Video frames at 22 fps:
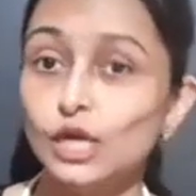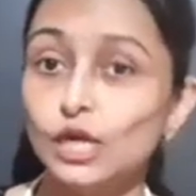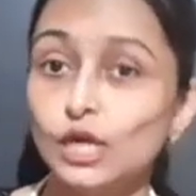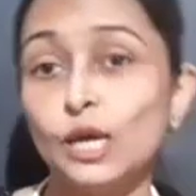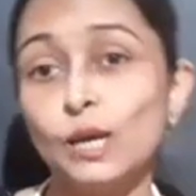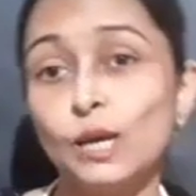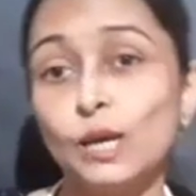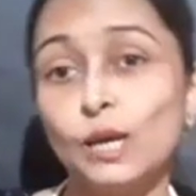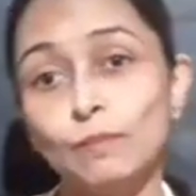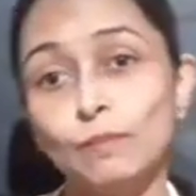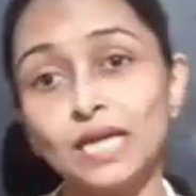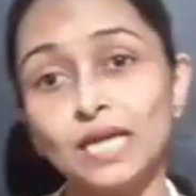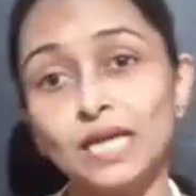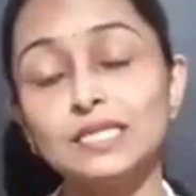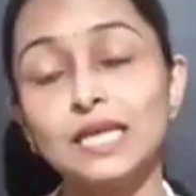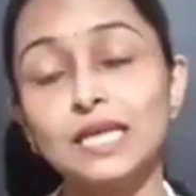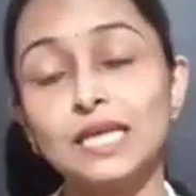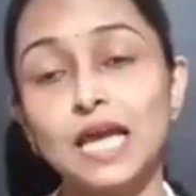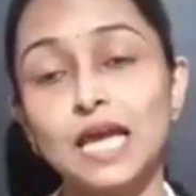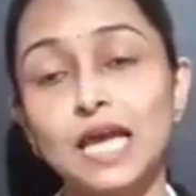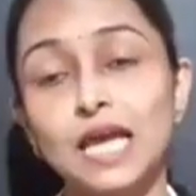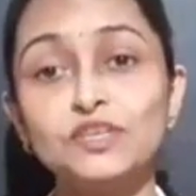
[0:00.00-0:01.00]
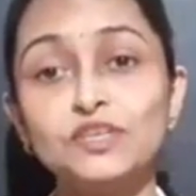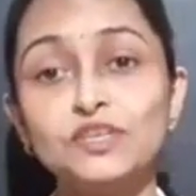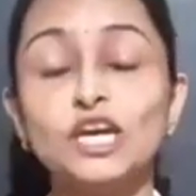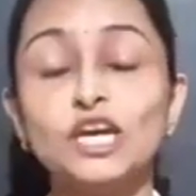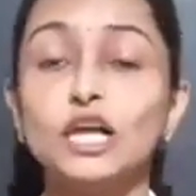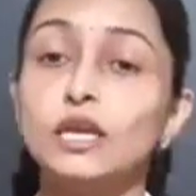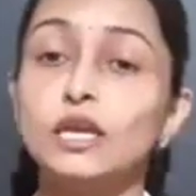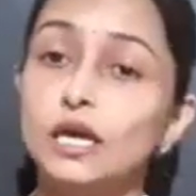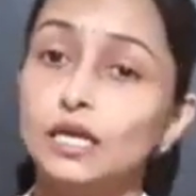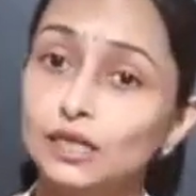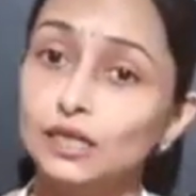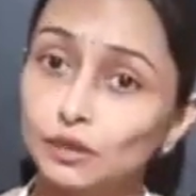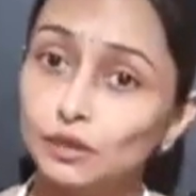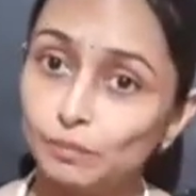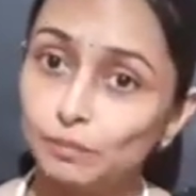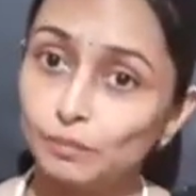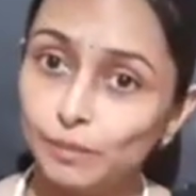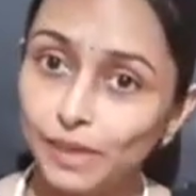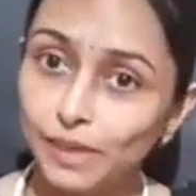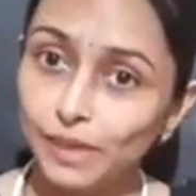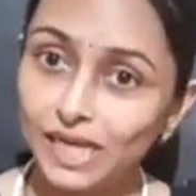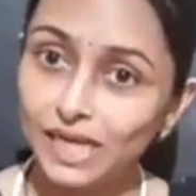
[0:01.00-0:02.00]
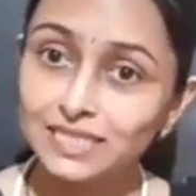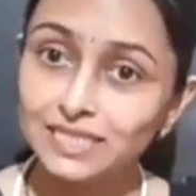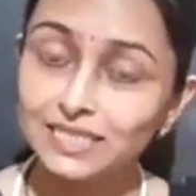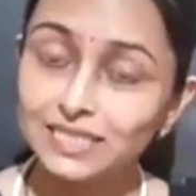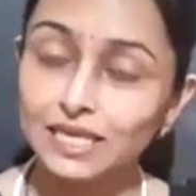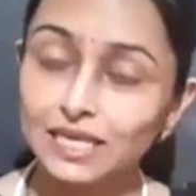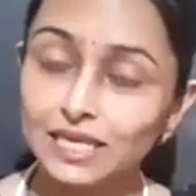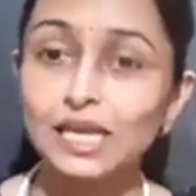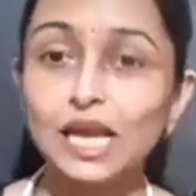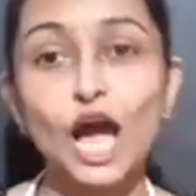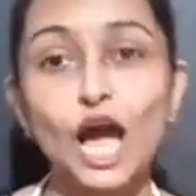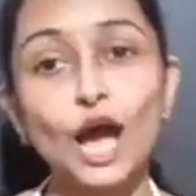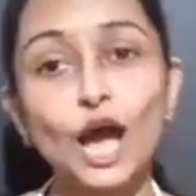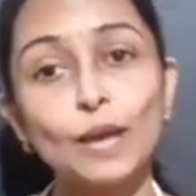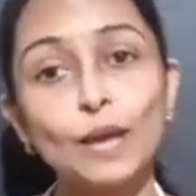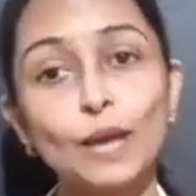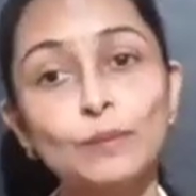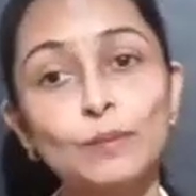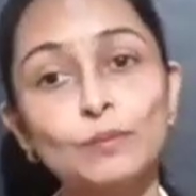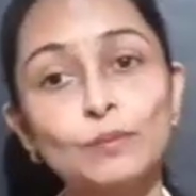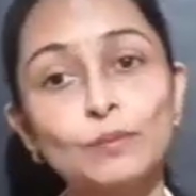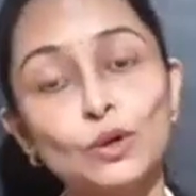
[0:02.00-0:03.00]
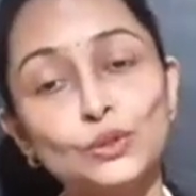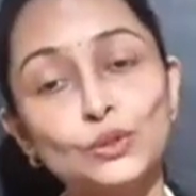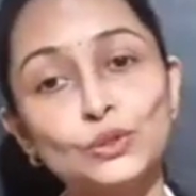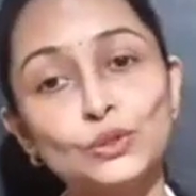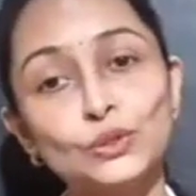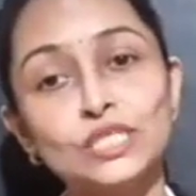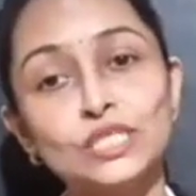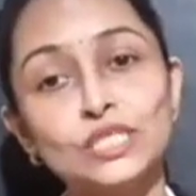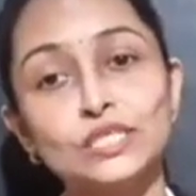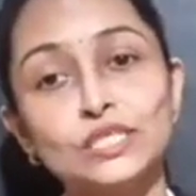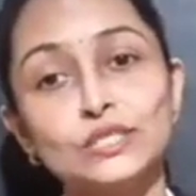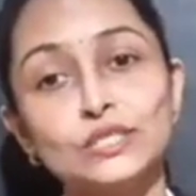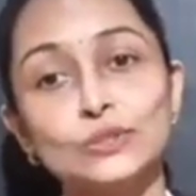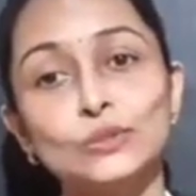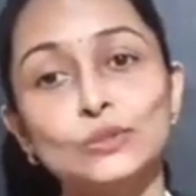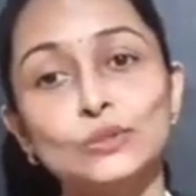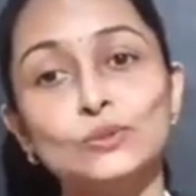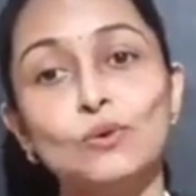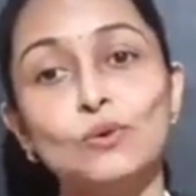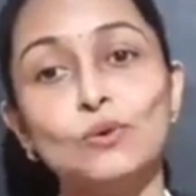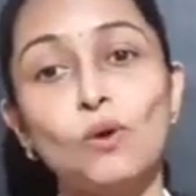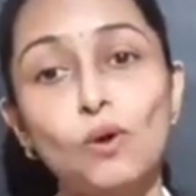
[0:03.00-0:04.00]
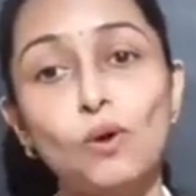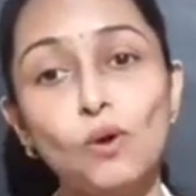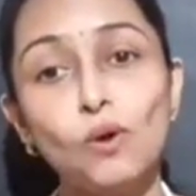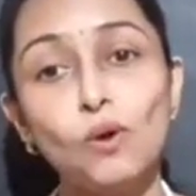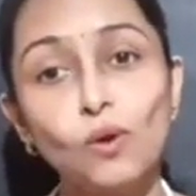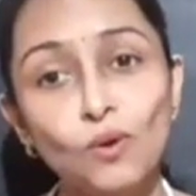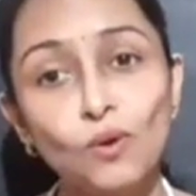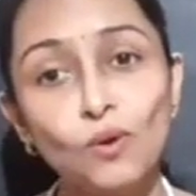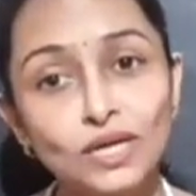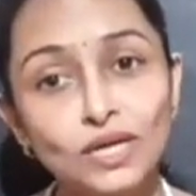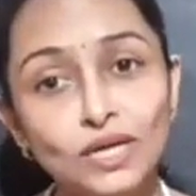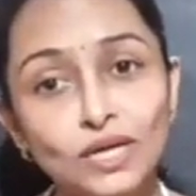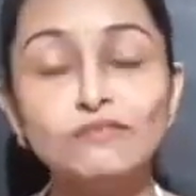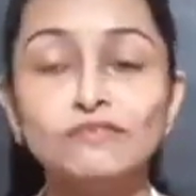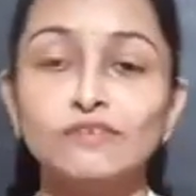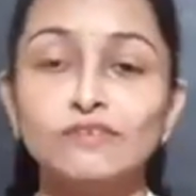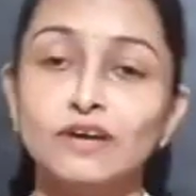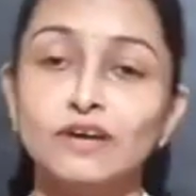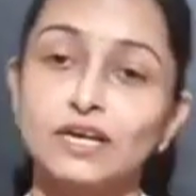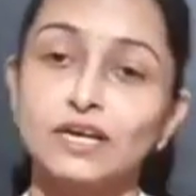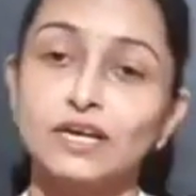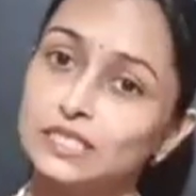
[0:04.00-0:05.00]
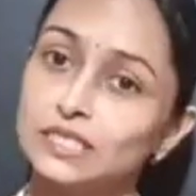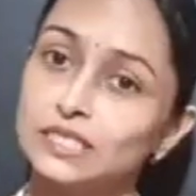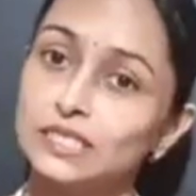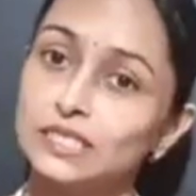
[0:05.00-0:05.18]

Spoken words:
But as we are learning basic, I am going to teach you only functional